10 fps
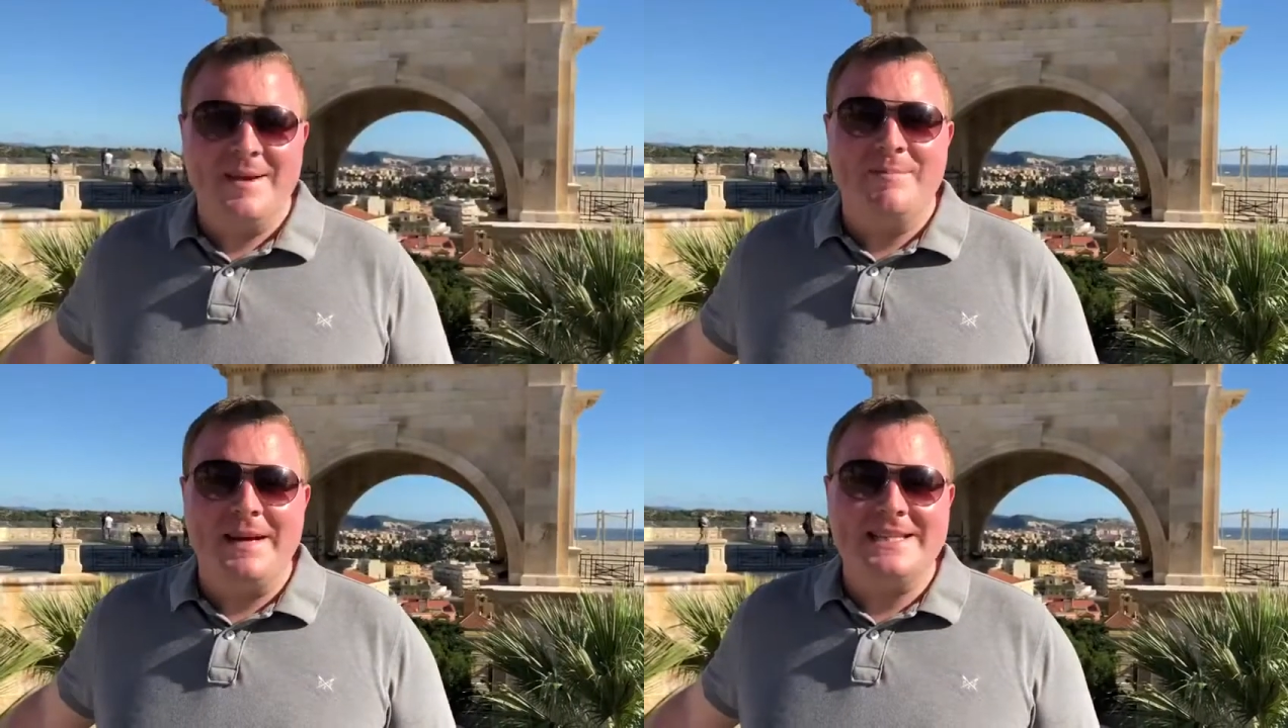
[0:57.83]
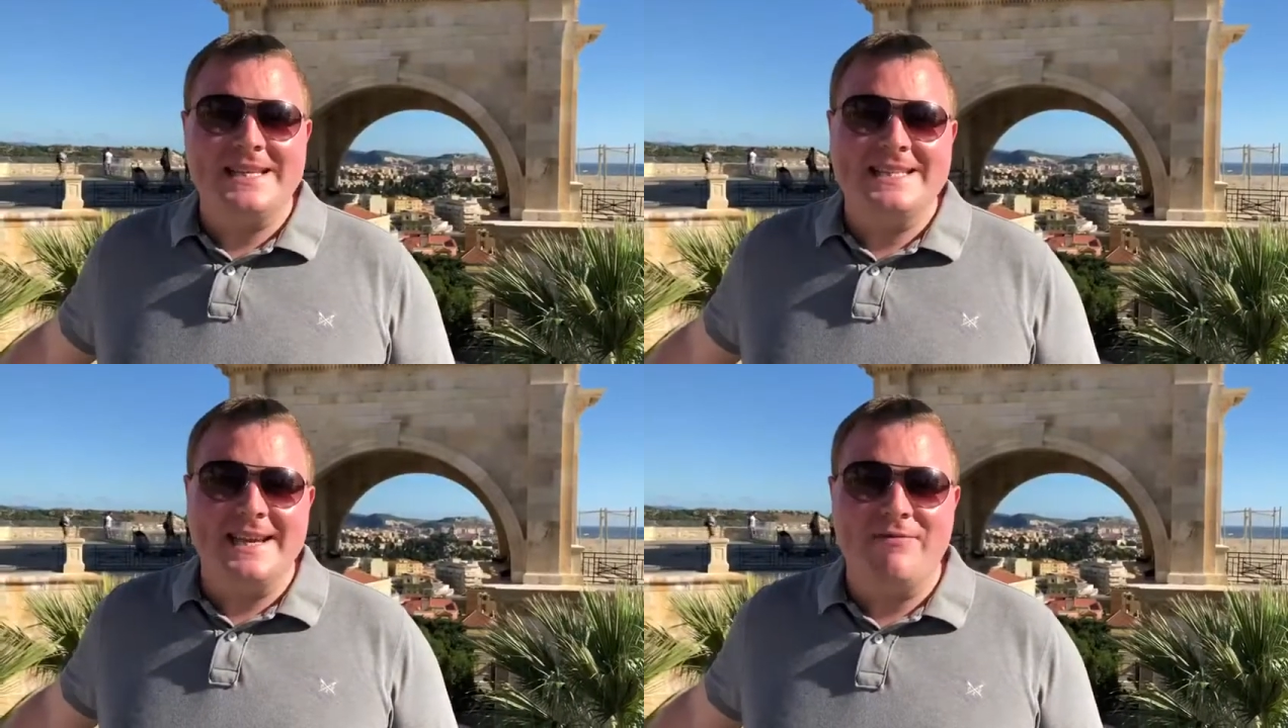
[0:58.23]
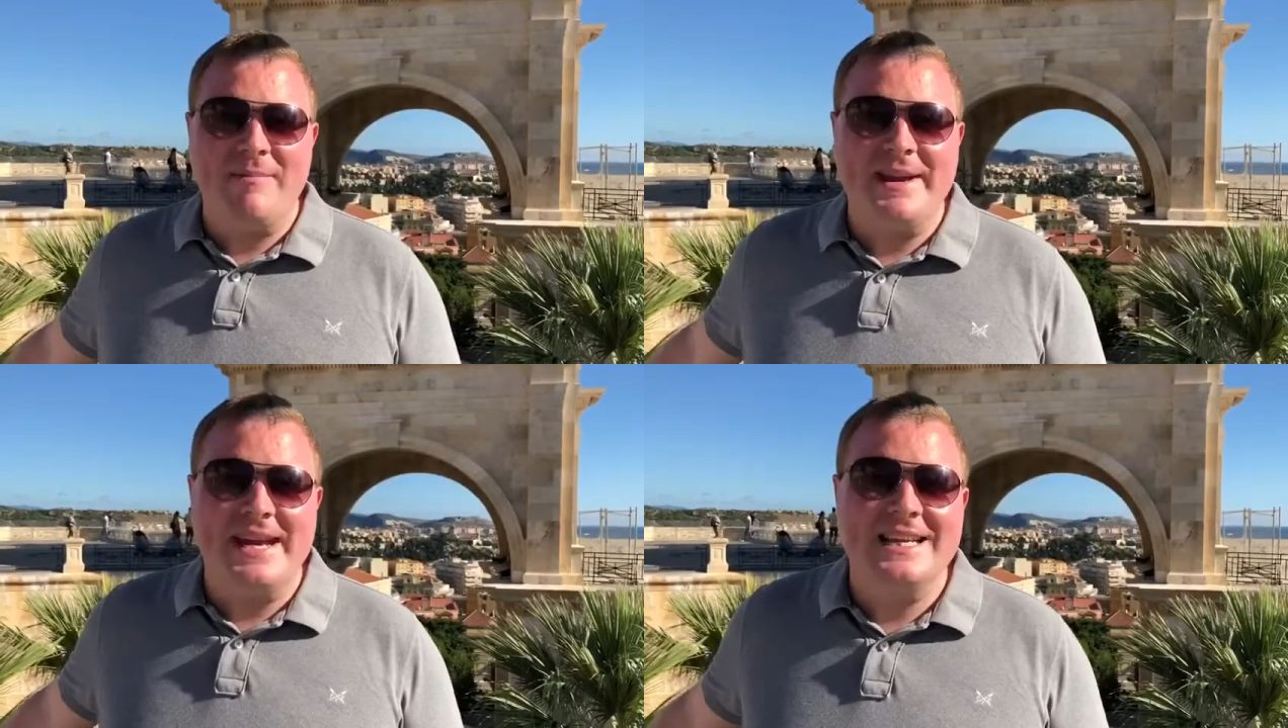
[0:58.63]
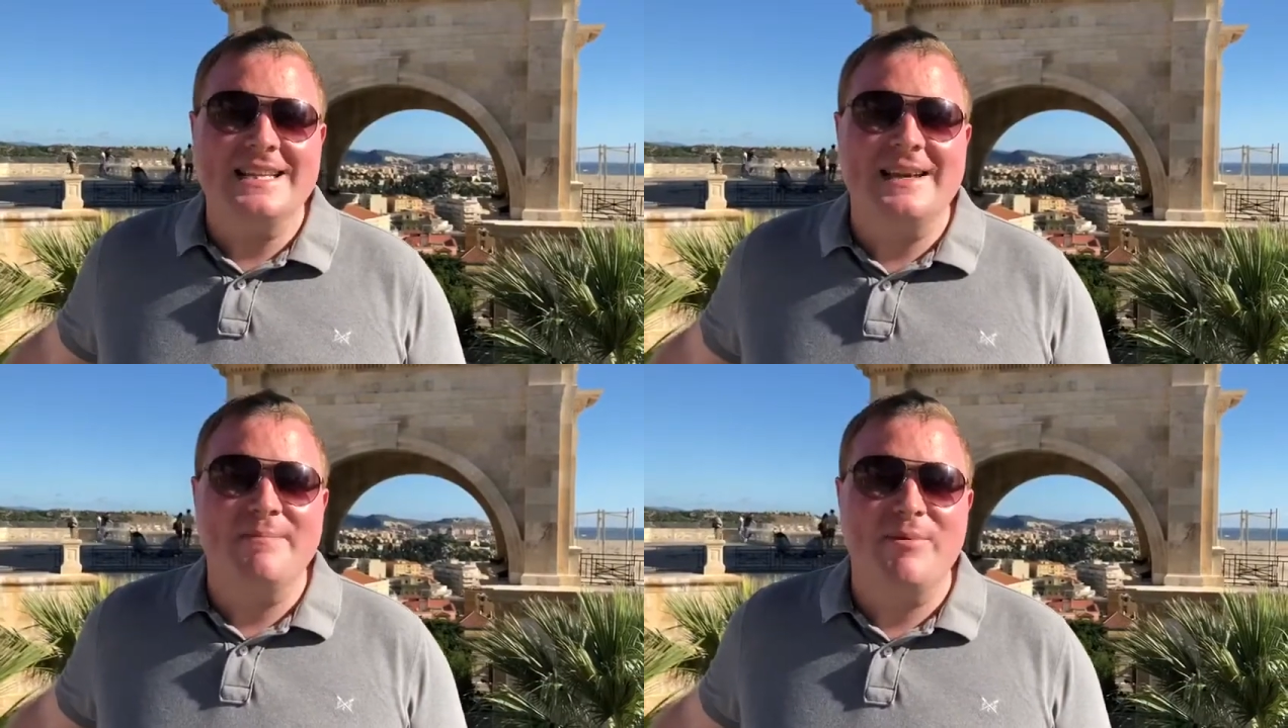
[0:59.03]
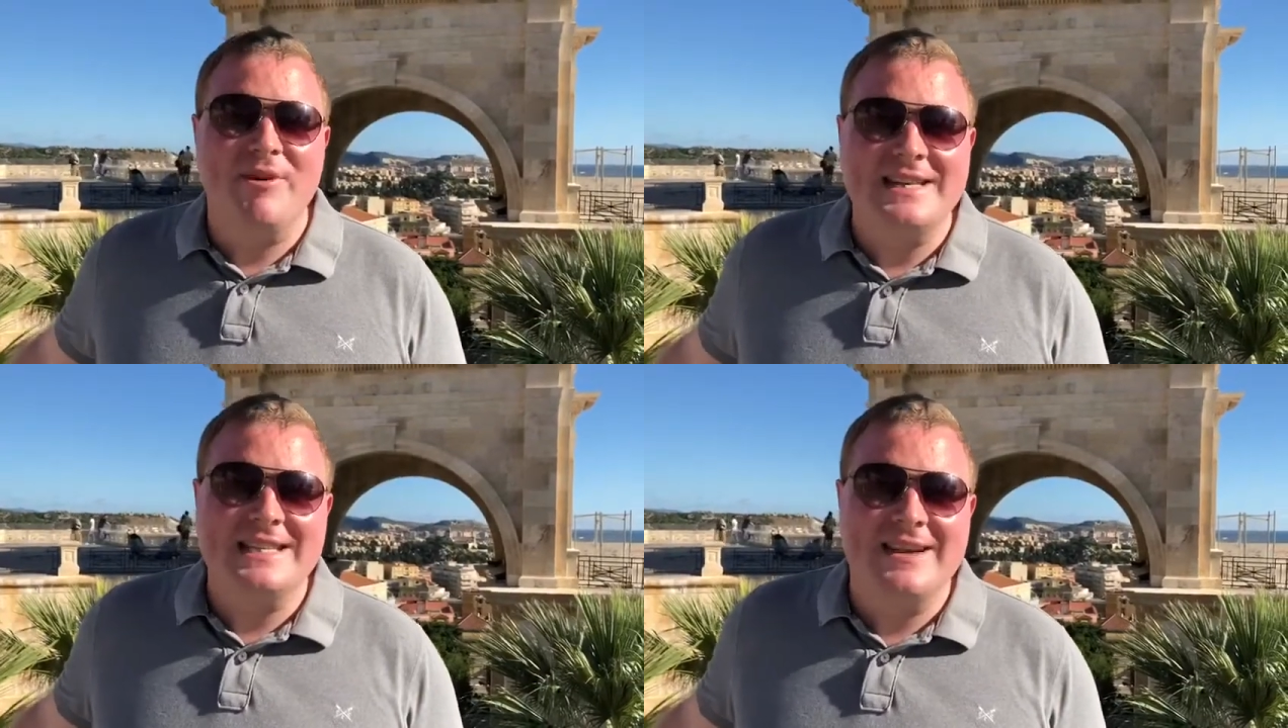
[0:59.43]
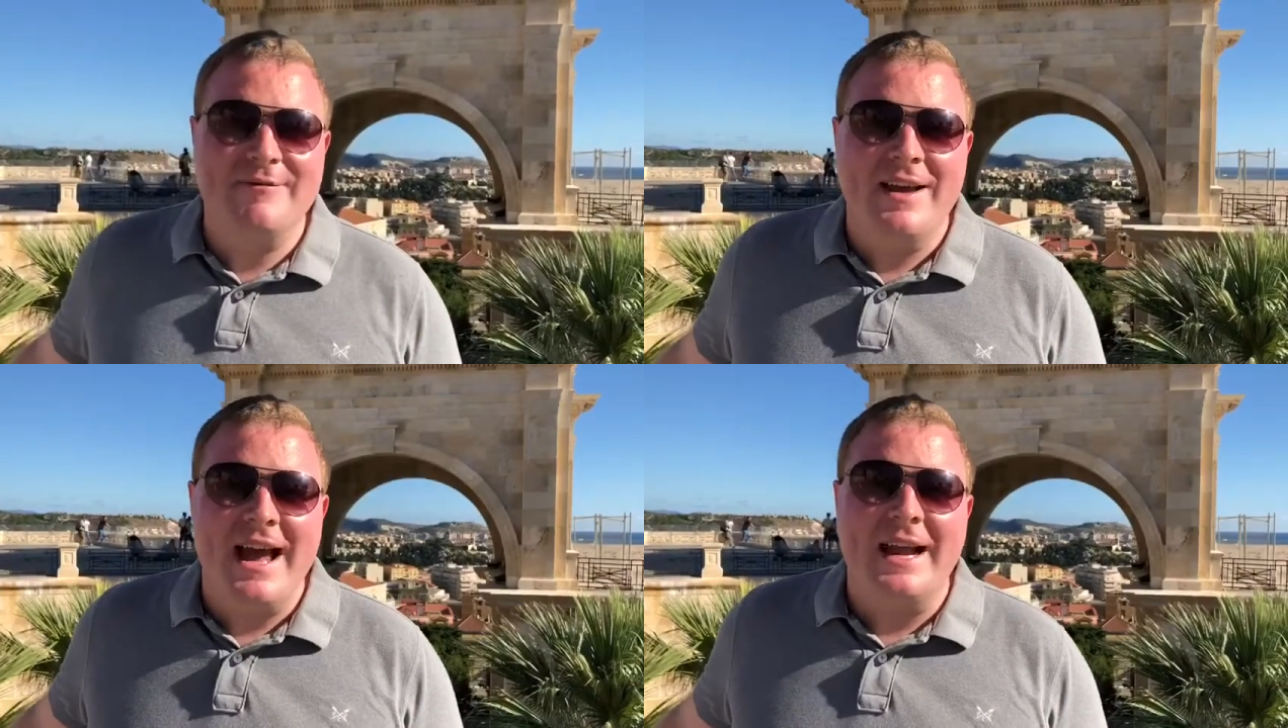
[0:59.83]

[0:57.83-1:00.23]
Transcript: Bastide Saint Remy is an impressive